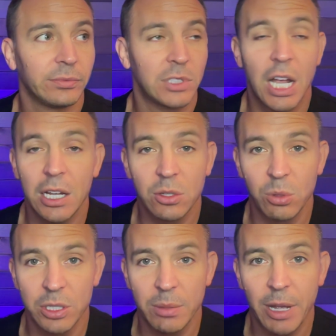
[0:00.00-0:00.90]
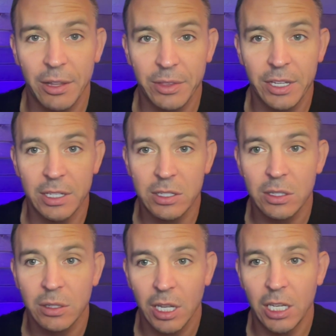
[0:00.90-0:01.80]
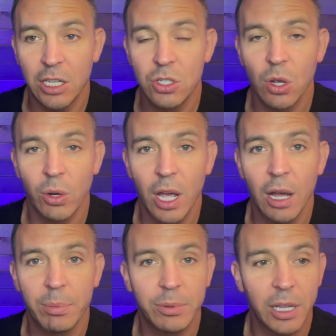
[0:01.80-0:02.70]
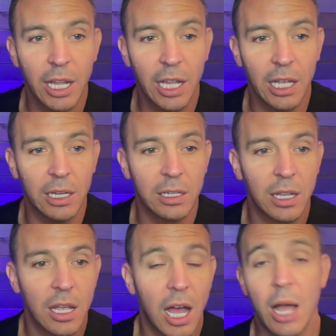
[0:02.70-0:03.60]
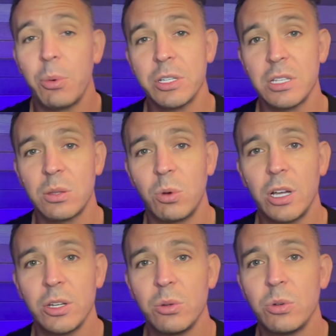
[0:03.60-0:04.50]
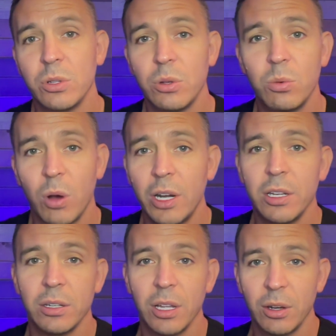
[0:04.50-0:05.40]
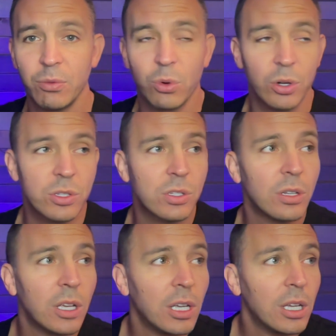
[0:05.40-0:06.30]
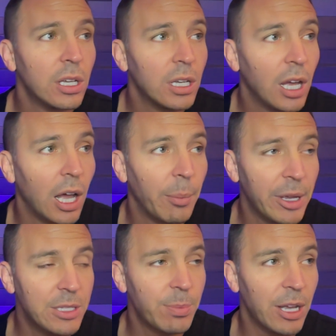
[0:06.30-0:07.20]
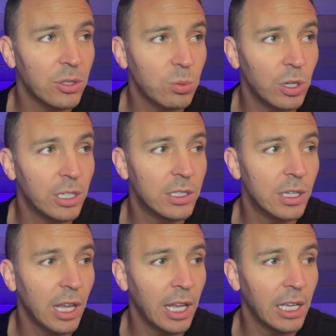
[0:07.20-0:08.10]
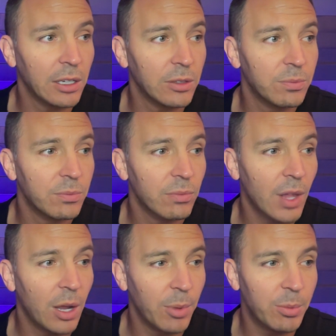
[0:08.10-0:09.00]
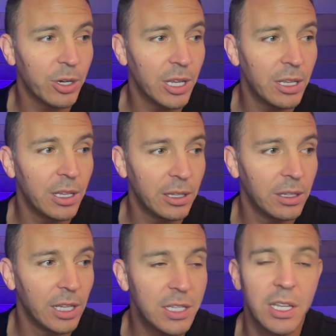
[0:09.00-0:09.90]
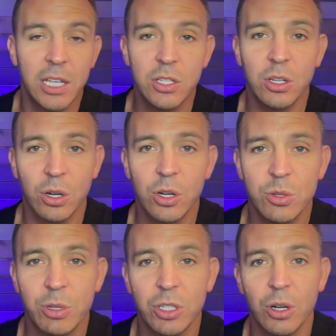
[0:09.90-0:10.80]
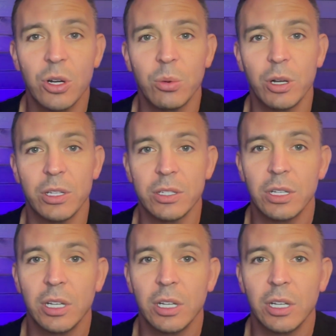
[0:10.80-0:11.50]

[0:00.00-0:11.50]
talk to us about this? And he showed up, and I wasn't the one who wanted a divorce. My spouse was. And I remember his encouragement to her was,